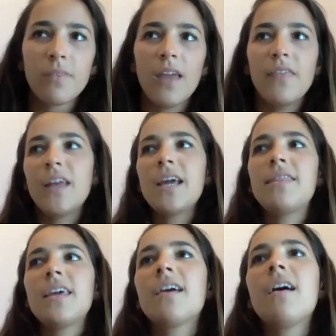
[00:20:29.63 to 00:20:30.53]
And then I
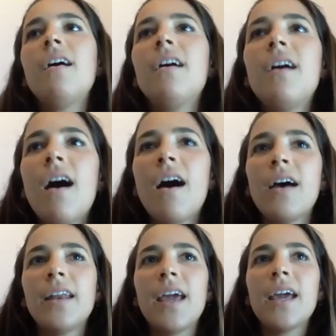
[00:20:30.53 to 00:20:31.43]
think
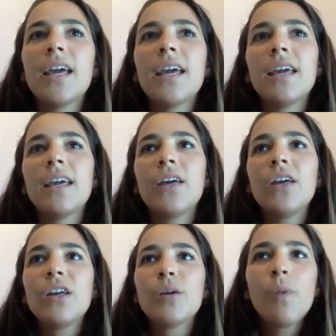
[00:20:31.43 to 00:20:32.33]
on a
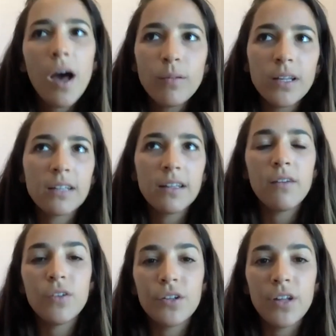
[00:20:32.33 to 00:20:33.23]
public
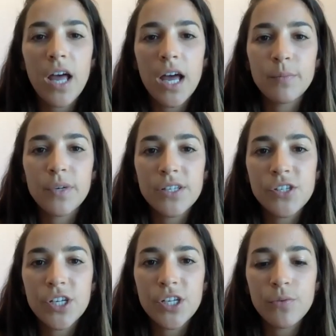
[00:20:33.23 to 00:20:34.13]
level,
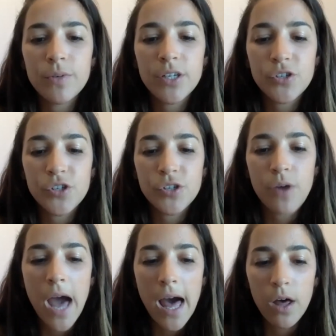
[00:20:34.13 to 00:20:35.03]
continuing to
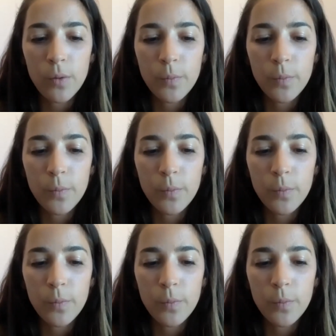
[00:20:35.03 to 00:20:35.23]
help